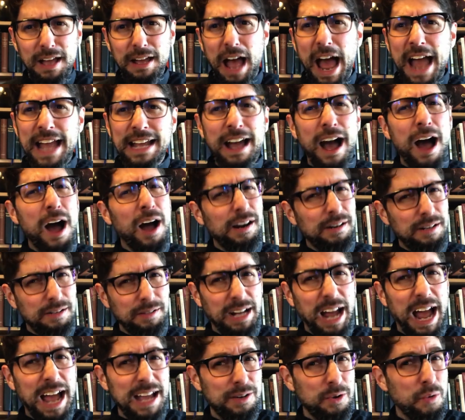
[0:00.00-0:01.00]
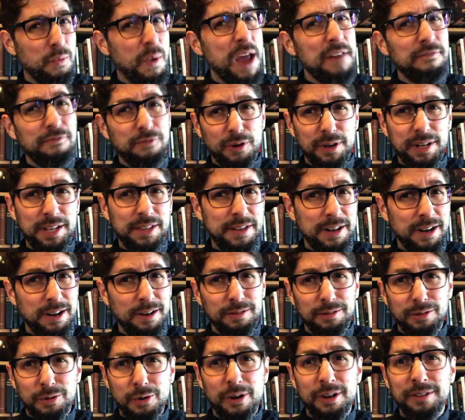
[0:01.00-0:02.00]
I got kind of wet for you
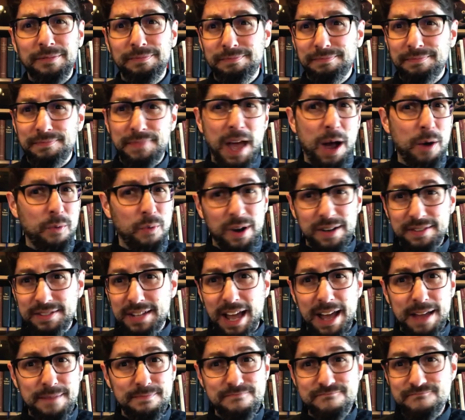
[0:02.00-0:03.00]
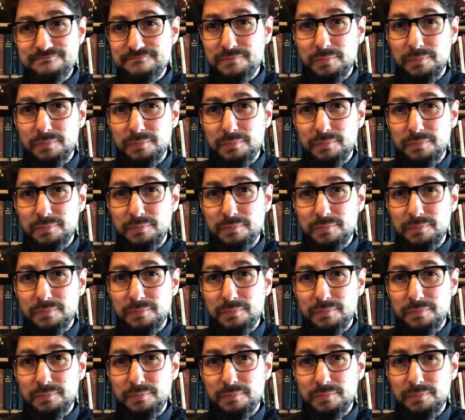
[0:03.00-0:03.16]
there, Lord, that one time?